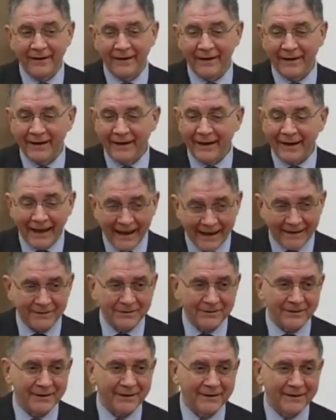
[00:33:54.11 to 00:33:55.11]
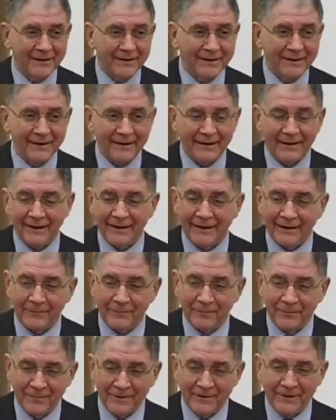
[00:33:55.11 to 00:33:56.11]
uh, and
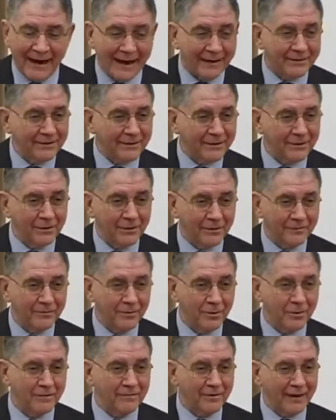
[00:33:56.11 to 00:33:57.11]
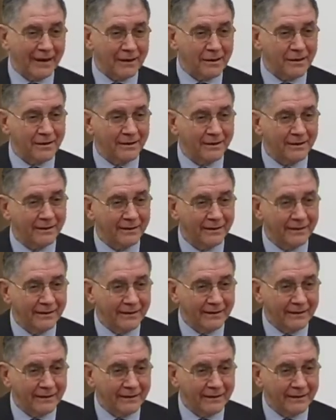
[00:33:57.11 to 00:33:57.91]
um, the article of Josef Ratzinger,